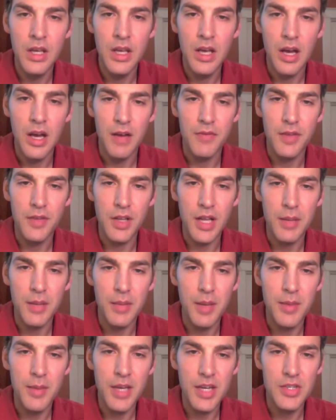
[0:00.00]
I feel like
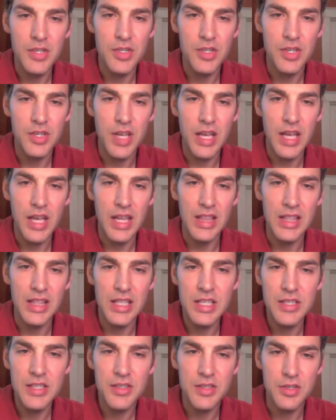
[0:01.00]
maybe I should at
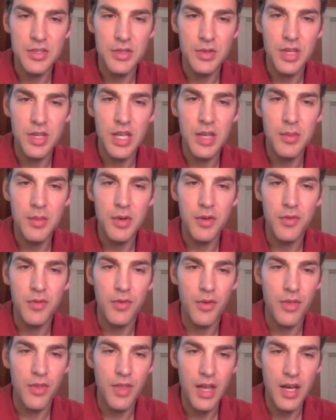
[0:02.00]
least do chemo
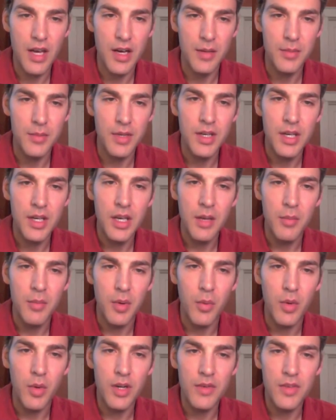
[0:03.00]
for them, but
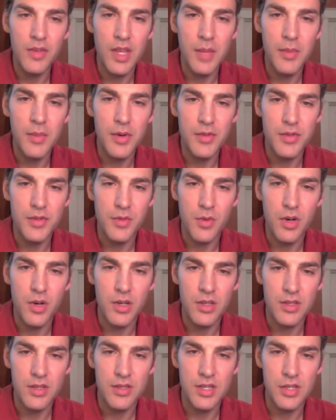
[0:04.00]
what if chemo is the
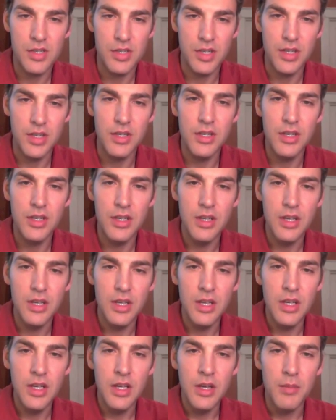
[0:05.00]
wrong decision?
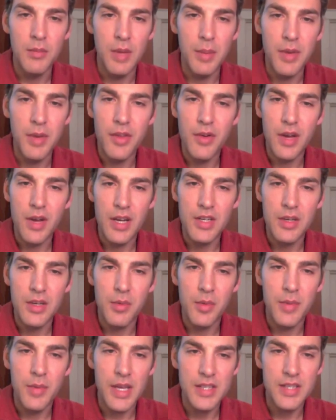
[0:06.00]
My mother had a
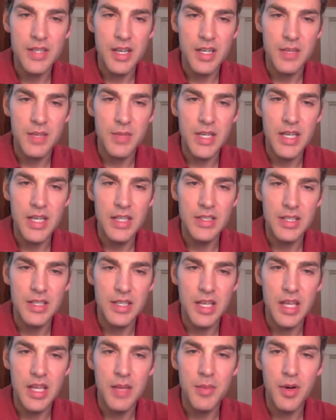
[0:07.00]
double mastectomy, did
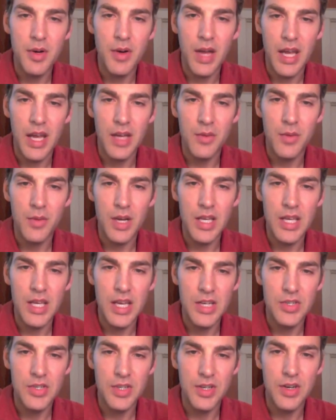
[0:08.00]
chemo and
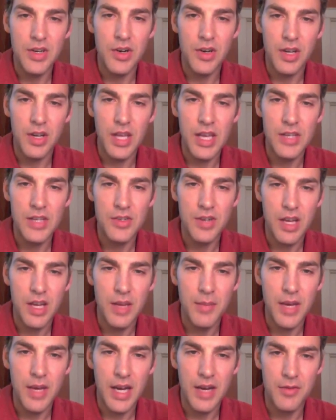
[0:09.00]
radiation. Her cancer
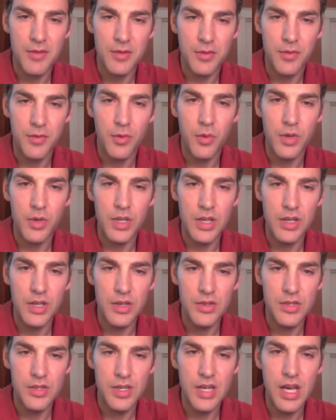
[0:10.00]
came back after 4
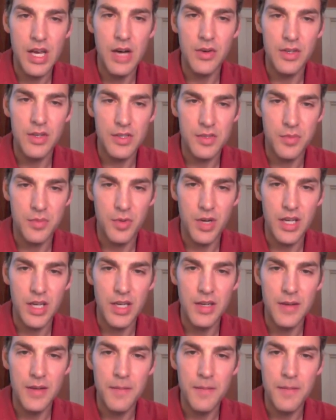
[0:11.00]
years. Now it has spread.